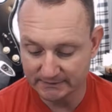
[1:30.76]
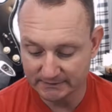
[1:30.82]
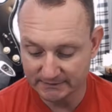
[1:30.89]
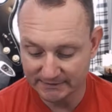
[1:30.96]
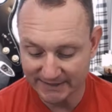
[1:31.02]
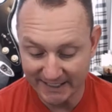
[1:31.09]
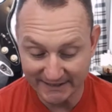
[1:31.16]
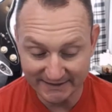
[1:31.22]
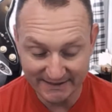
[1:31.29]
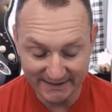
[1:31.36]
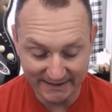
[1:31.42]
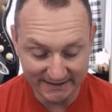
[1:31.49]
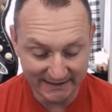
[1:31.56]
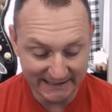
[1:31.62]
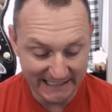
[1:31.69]
testing
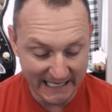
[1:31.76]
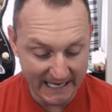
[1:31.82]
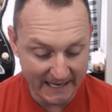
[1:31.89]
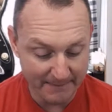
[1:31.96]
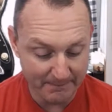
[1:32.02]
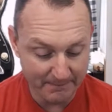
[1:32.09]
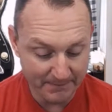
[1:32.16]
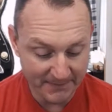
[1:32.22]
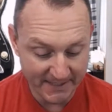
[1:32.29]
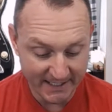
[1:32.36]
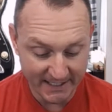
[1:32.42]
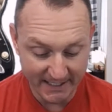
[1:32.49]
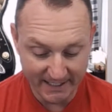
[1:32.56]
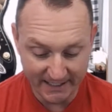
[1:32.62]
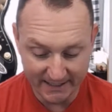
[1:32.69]
at the time,
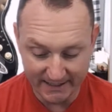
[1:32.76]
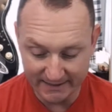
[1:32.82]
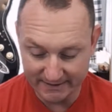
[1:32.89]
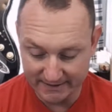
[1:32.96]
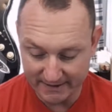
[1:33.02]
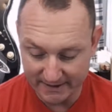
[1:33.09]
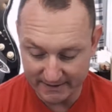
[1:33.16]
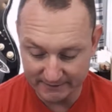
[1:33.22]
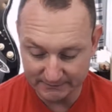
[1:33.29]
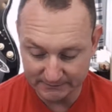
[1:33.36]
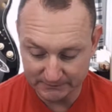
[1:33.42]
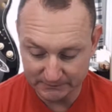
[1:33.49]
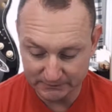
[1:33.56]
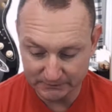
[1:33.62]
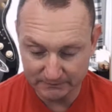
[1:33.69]
and
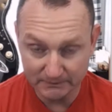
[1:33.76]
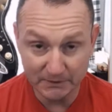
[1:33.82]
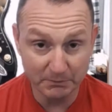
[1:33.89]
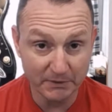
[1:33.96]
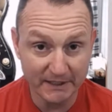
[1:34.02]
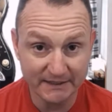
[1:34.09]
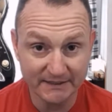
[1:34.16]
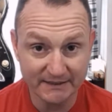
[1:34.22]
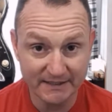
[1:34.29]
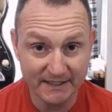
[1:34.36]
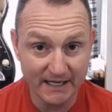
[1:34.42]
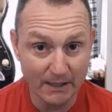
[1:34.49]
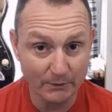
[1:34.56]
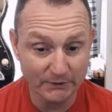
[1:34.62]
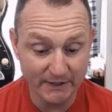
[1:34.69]
the places that
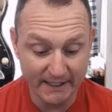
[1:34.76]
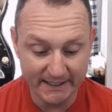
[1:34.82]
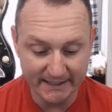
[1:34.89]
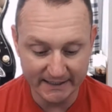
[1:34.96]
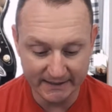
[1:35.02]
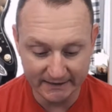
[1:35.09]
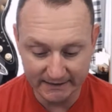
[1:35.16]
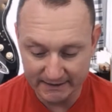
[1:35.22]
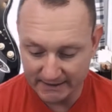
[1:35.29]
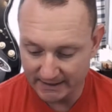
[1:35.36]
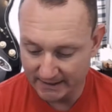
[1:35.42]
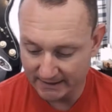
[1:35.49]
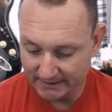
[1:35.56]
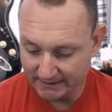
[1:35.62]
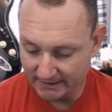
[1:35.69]
I was hiking,
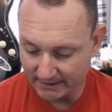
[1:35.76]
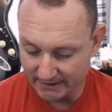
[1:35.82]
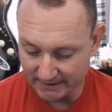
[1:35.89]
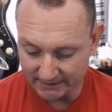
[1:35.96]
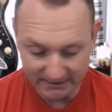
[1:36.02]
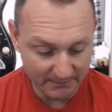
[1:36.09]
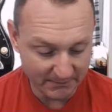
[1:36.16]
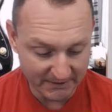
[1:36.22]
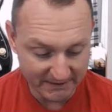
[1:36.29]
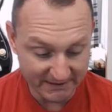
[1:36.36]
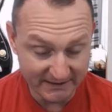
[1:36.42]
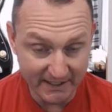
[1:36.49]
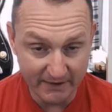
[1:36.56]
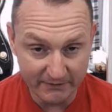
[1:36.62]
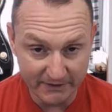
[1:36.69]
something this
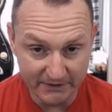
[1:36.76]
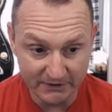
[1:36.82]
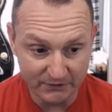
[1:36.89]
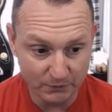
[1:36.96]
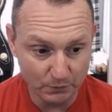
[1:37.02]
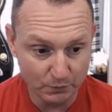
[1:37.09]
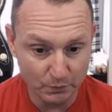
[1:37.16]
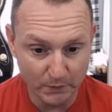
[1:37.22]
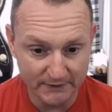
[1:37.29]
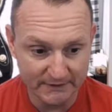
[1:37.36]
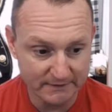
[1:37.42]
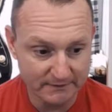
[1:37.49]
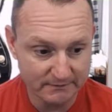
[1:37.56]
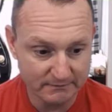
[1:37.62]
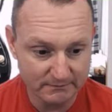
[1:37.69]
heavy just
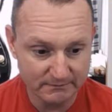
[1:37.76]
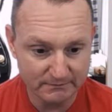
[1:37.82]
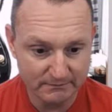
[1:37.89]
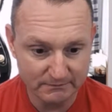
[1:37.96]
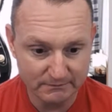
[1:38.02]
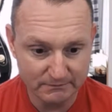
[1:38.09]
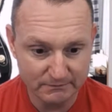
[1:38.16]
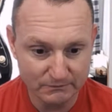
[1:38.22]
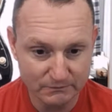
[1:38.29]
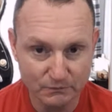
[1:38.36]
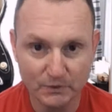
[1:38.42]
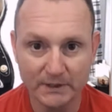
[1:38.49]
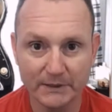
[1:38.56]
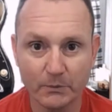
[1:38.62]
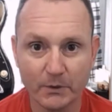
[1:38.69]
wasn't
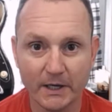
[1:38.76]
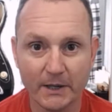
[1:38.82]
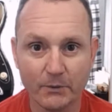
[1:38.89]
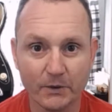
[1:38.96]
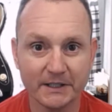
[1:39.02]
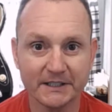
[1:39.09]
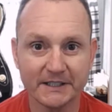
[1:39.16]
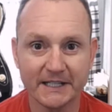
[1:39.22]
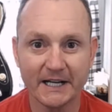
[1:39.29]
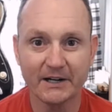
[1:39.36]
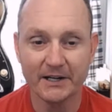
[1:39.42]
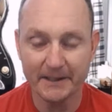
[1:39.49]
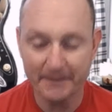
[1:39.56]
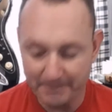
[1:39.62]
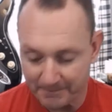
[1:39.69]
really what I wanted to carry.
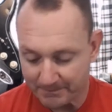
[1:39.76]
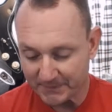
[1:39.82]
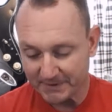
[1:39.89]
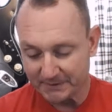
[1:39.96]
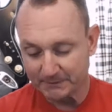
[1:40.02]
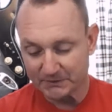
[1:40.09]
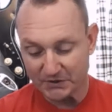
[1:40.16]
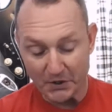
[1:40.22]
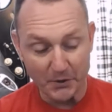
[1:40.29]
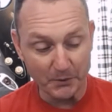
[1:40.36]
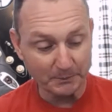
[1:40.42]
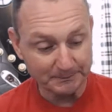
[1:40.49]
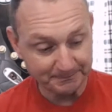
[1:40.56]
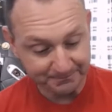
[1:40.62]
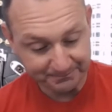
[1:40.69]
So,
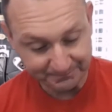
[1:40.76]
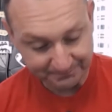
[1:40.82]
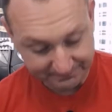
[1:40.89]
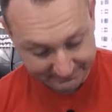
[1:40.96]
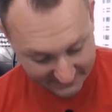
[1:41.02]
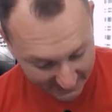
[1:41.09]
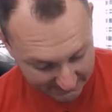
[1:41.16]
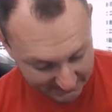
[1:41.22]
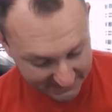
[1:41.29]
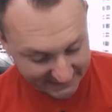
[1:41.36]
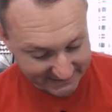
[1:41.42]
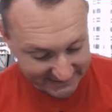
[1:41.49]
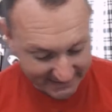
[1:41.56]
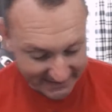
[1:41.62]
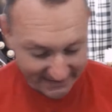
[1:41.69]
that being
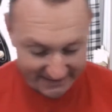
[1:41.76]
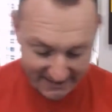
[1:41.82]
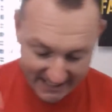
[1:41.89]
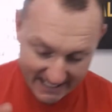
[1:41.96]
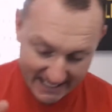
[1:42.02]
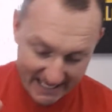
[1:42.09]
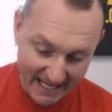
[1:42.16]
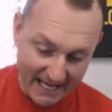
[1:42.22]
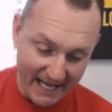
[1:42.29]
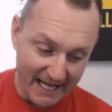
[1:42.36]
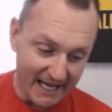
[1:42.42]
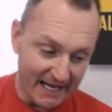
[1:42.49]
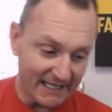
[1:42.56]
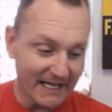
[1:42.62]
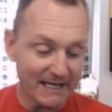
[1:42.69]
said,
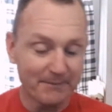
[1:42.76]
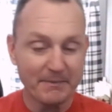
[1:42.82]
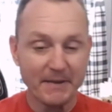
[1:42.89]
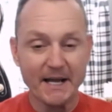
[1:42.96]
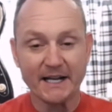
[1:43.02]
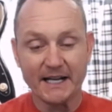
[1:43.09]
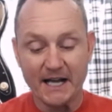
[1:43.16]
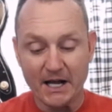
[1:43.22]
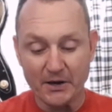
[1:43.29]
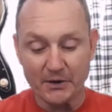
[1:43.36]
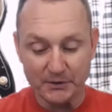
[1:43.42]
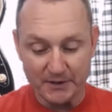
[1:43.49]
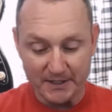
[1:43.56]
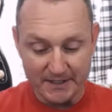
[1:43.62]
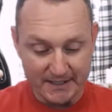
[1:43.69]
got it back out,
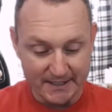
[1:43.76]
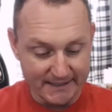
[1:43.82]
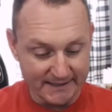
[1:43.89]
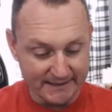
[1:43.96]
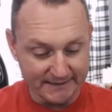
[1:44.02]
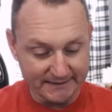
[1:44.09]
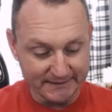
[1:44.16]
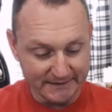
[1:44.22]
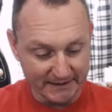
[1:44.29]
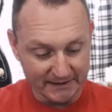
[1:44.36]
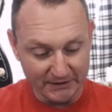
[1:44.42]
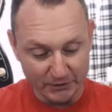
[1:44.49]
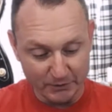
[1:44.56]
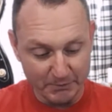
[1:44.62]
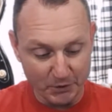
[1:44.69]
did a
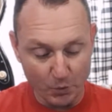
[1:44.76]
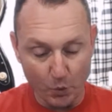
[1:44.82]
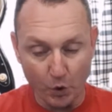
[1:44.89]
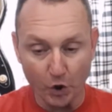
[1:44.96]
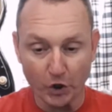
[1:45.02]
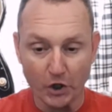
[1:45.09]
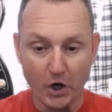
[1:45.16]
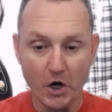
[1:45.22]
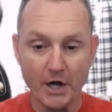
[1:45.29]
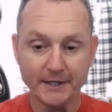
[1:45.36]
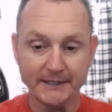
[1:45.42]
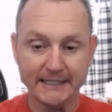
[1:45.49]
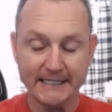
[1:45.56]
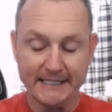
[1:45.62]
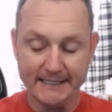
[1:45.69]
little bit of work on
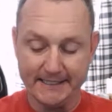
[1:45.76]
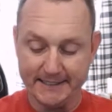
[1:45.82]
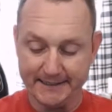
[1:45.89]
the